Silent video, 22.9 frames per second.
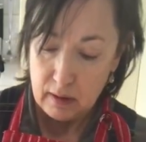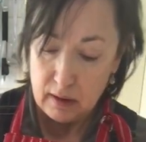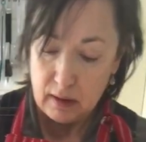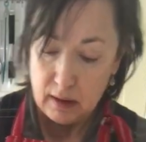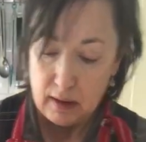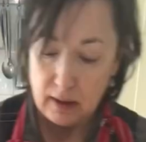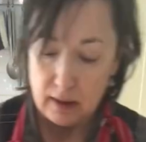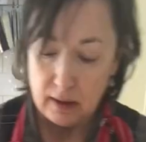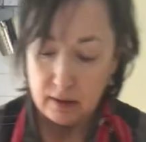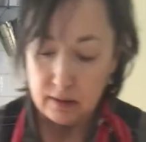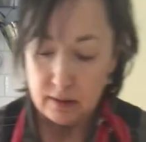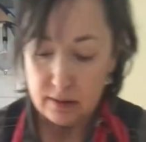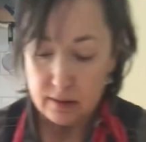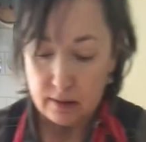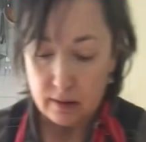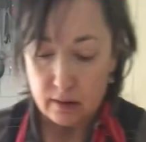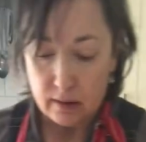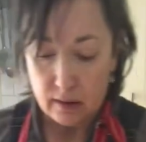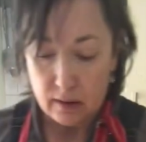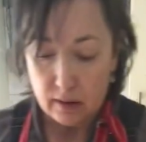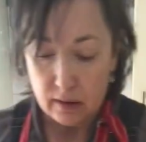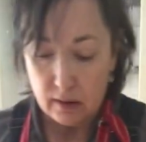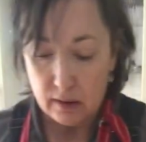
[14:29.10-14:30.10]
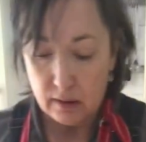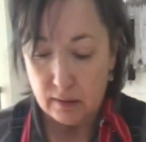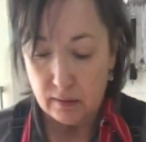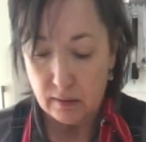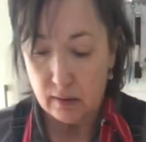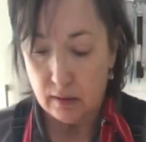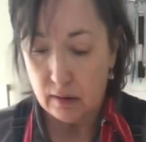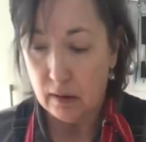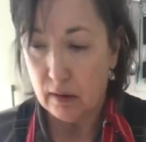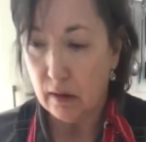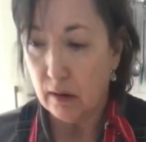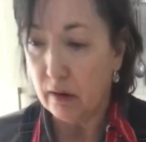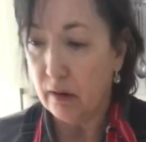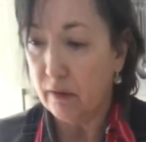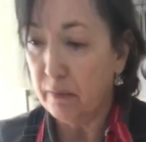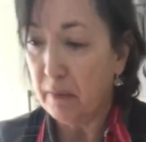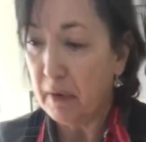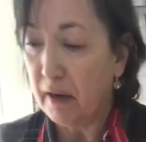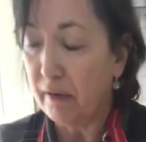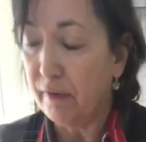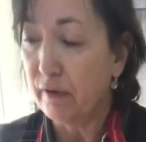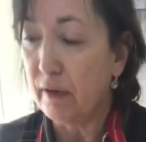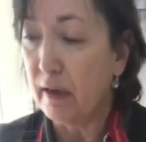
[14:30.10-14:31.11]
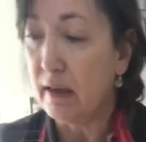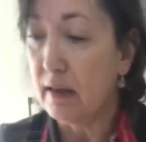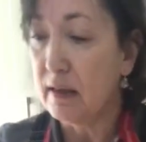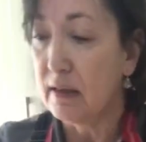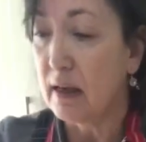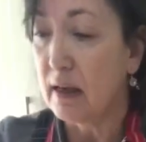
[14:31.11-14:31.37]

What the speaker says: And a lot of my friends